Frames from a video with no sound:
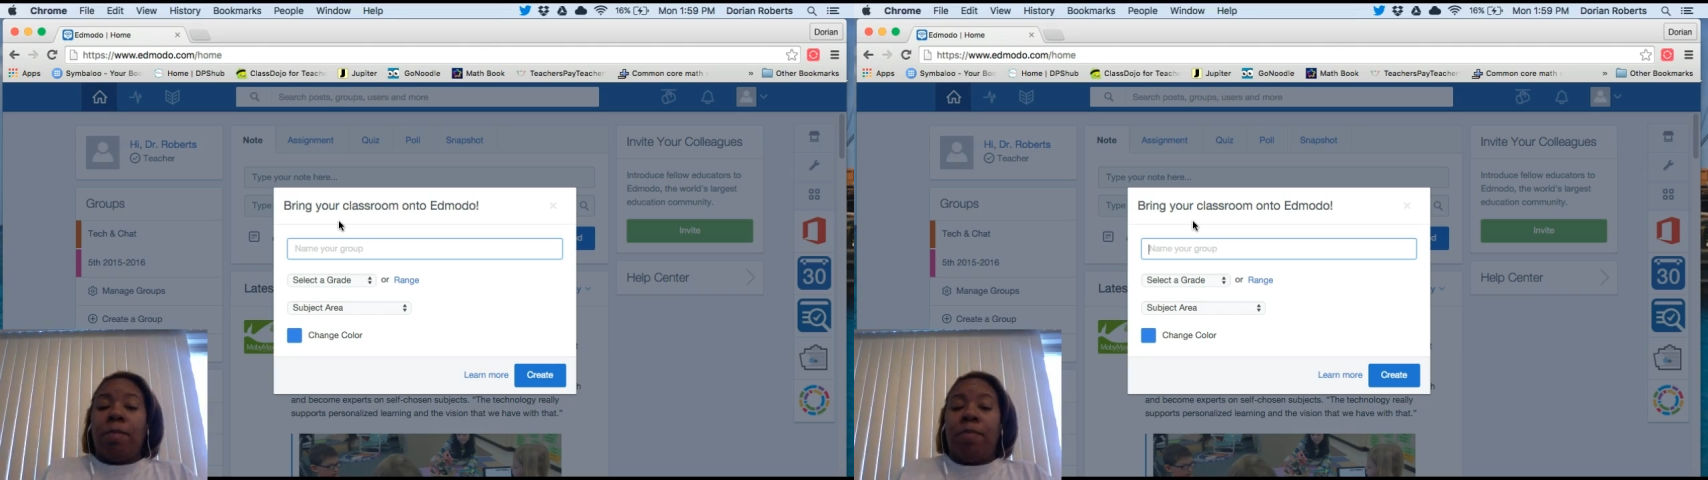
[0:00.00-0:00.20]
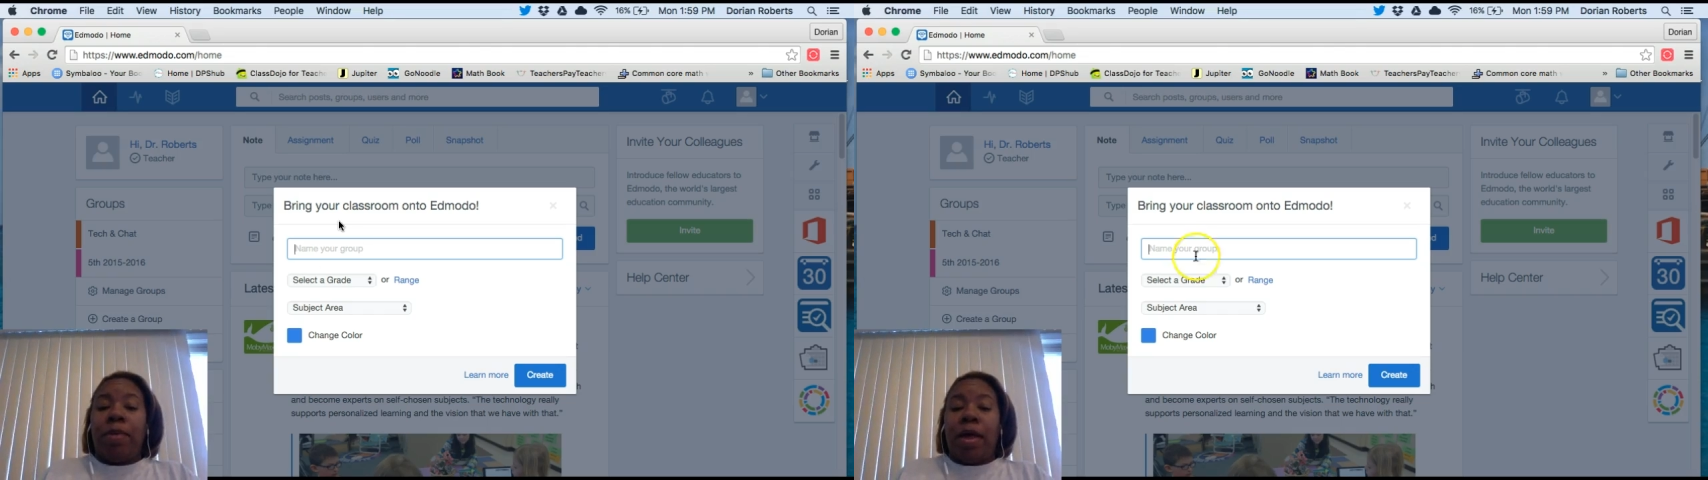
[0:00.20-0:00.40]

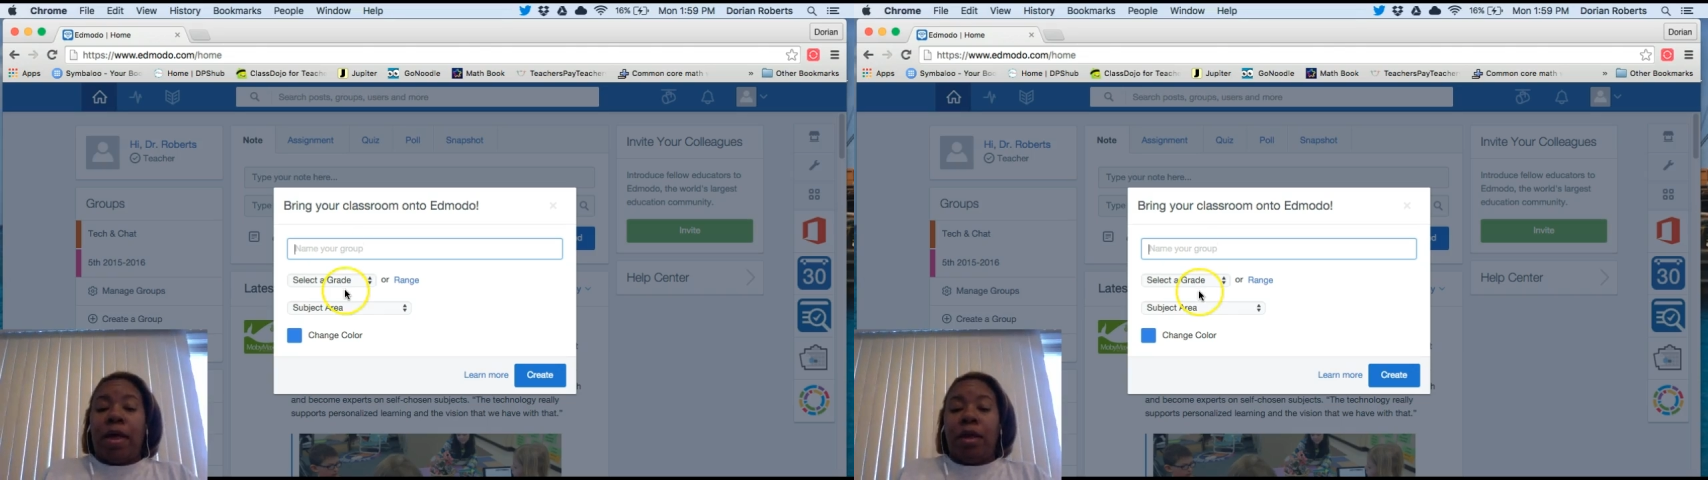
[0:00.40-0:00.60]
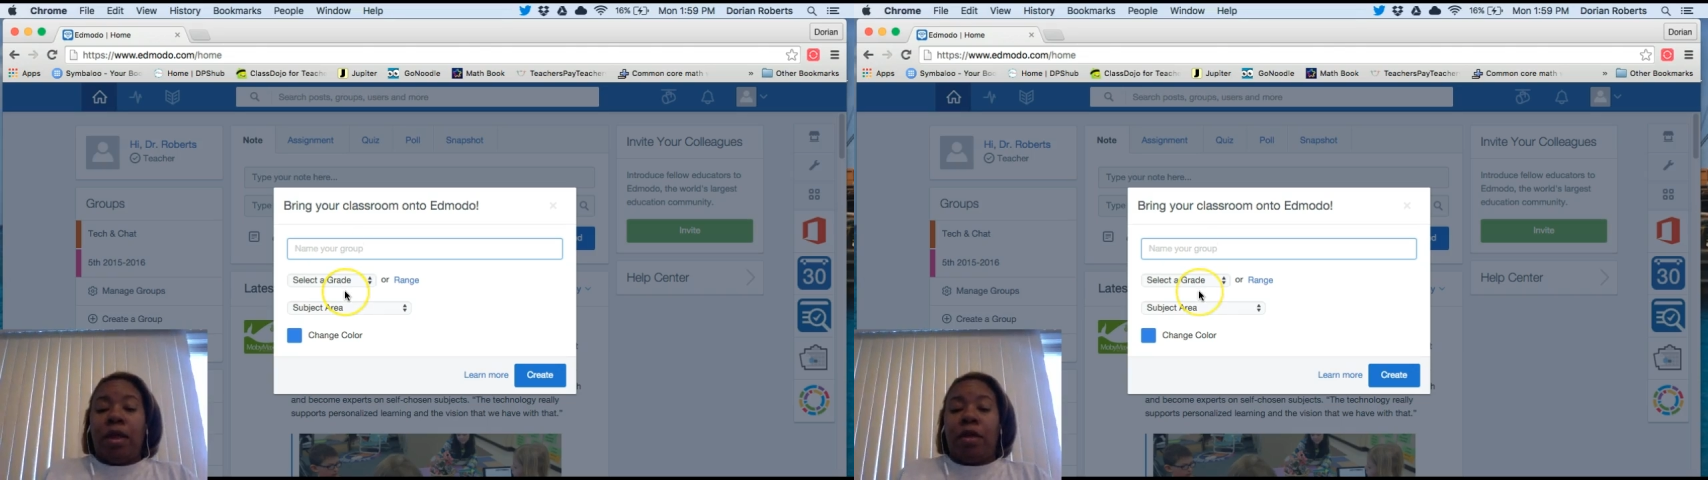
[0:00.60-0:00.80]

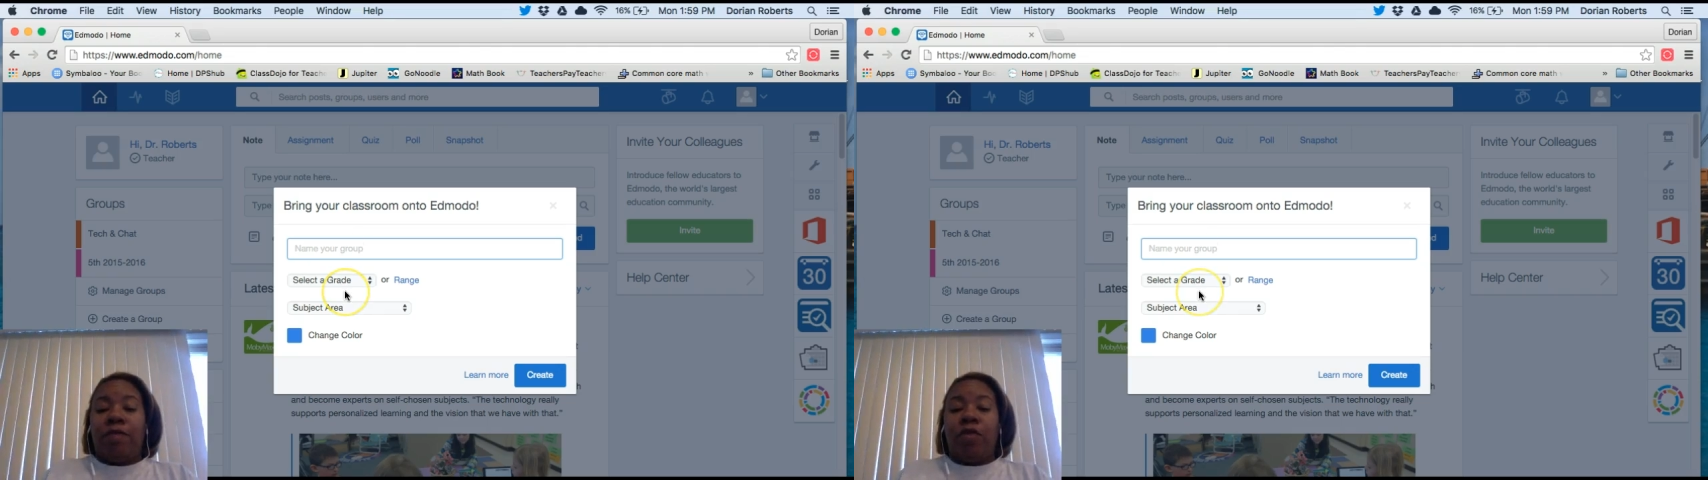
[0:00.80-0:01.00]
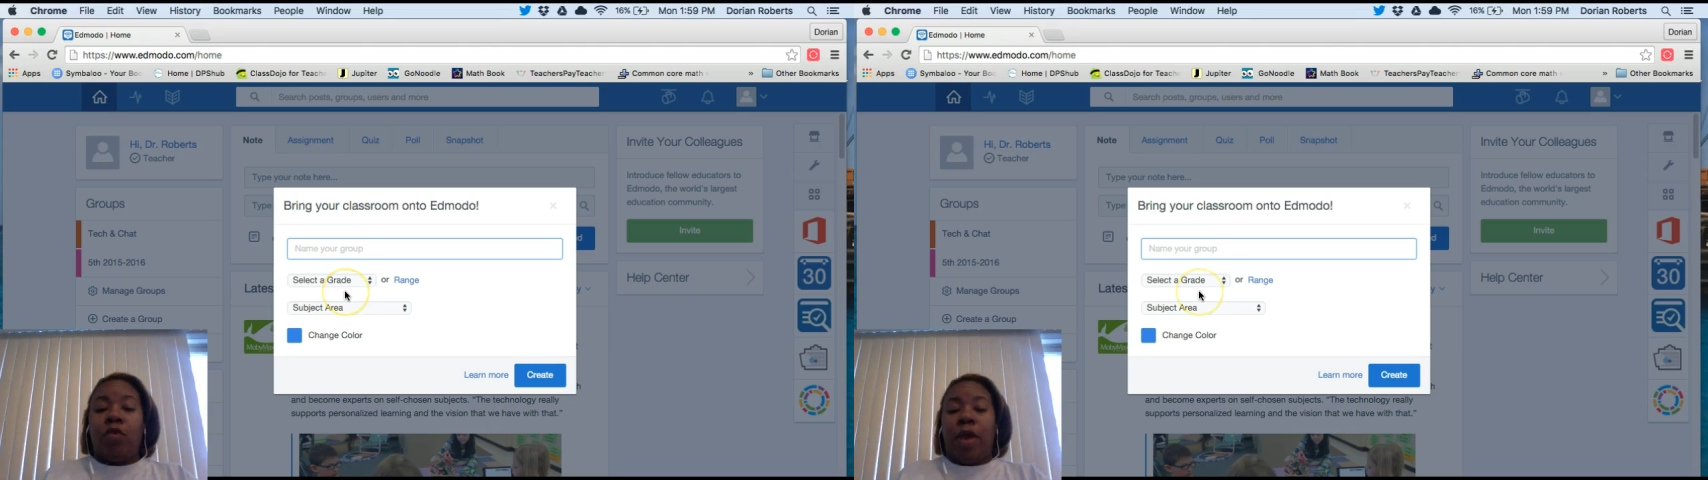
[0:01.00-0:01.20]
But
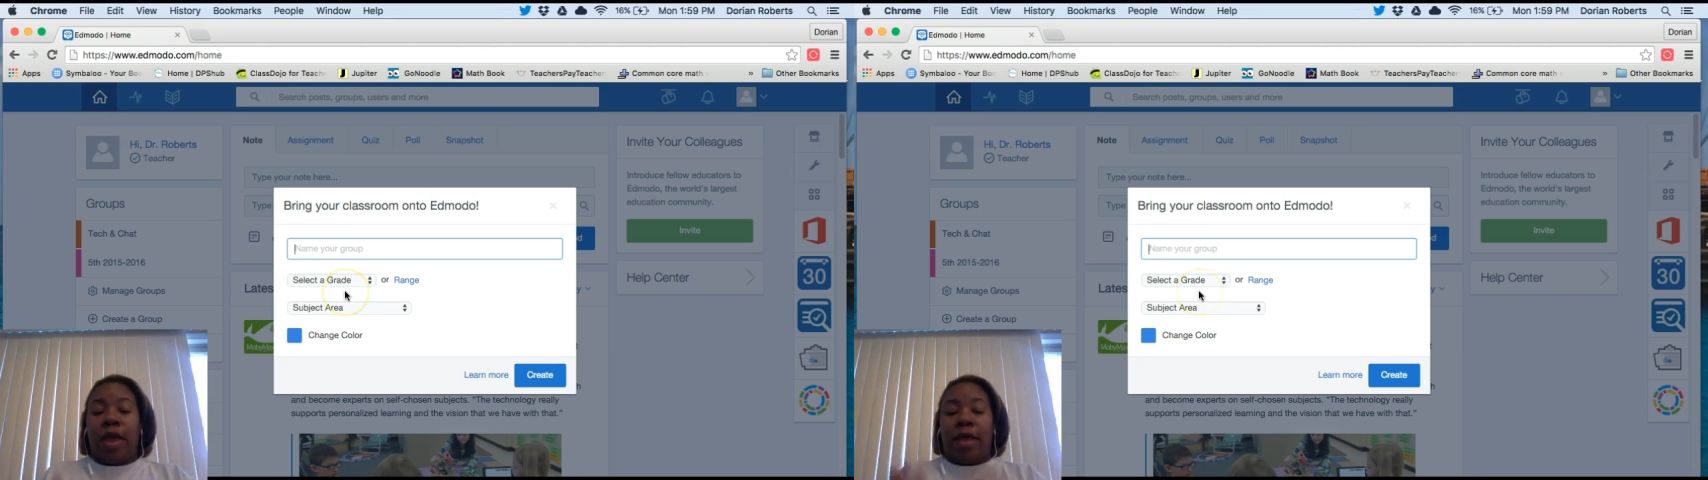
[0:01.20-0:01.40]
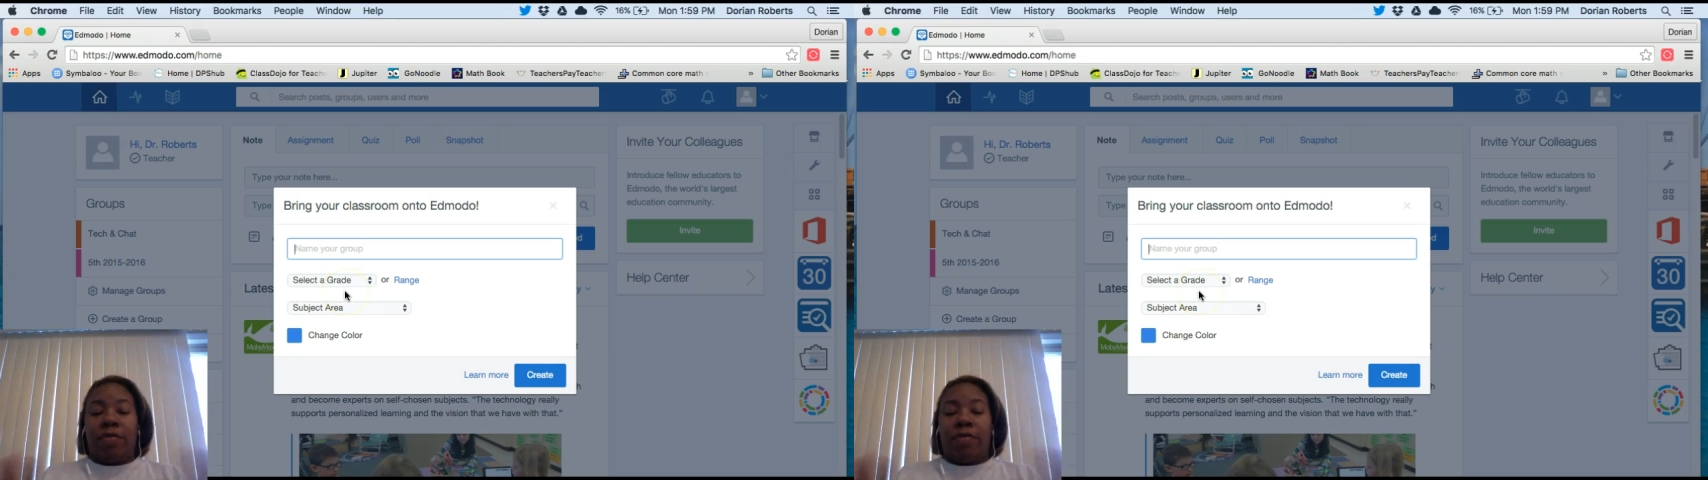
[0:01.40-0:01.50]
if you have